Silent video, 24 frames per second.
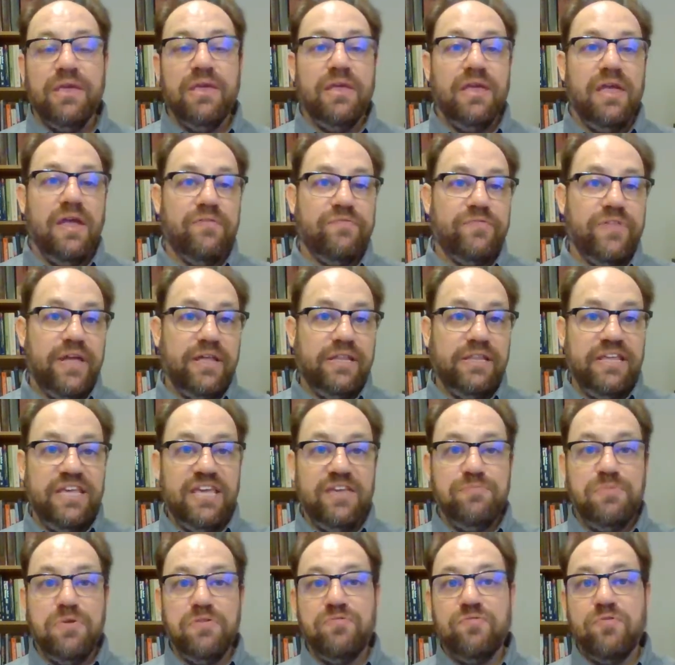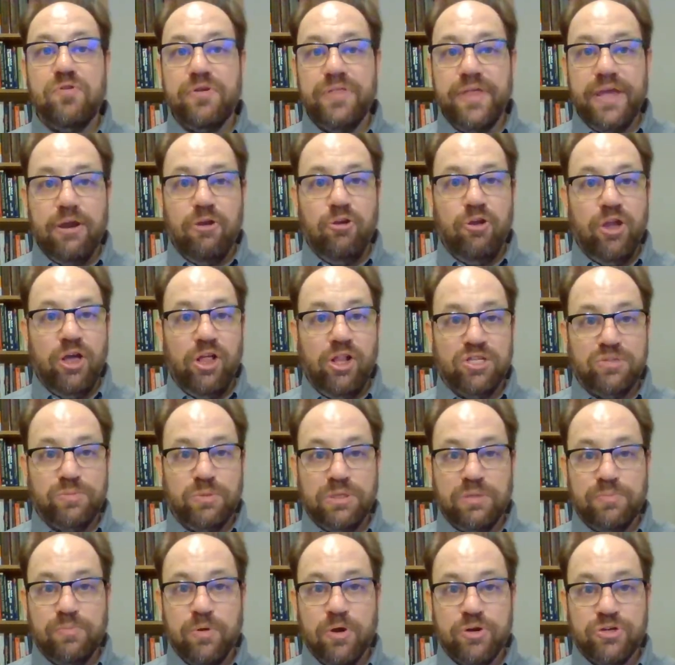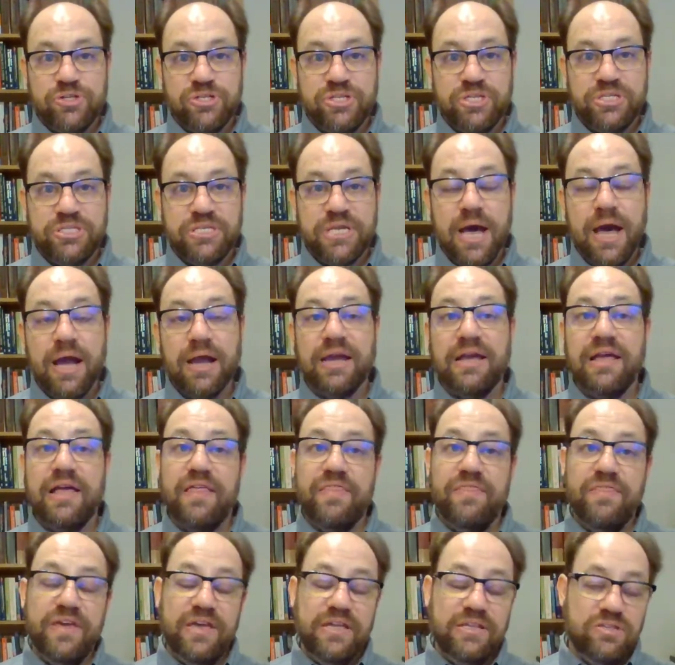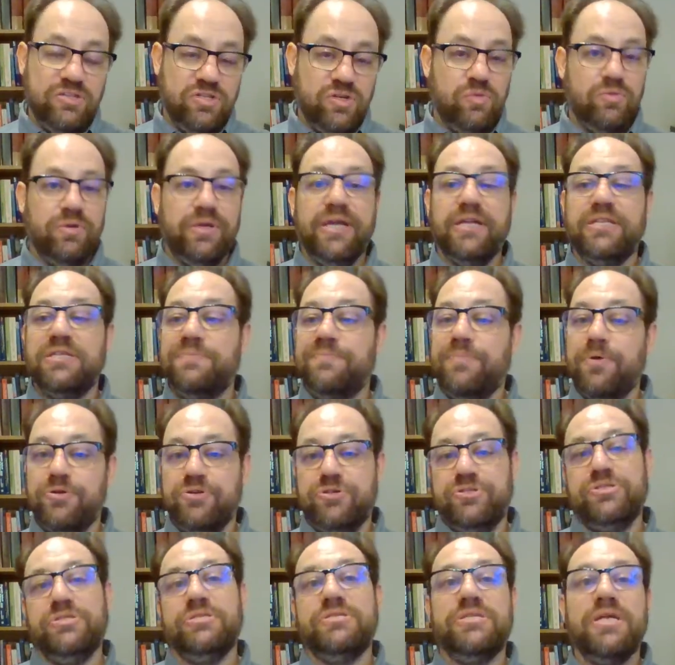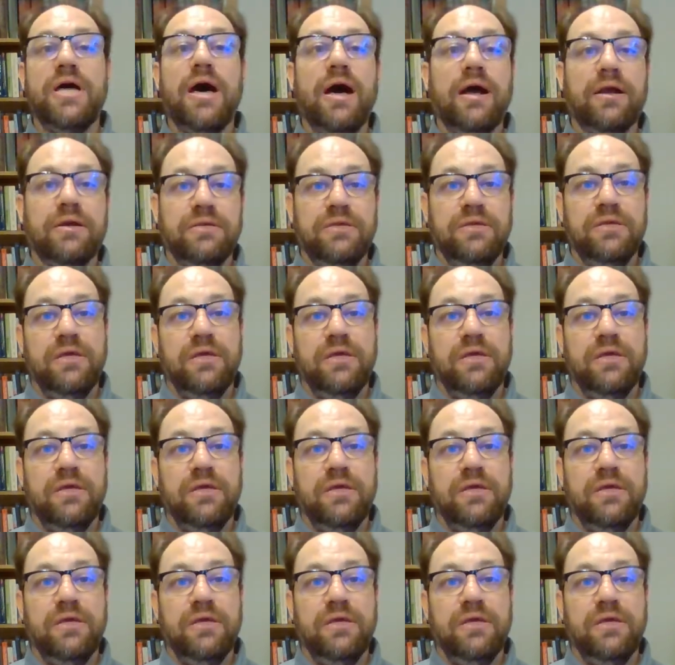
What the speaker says: If they leave before they're eligible to purchase the stock, they don't get to purchase the stock.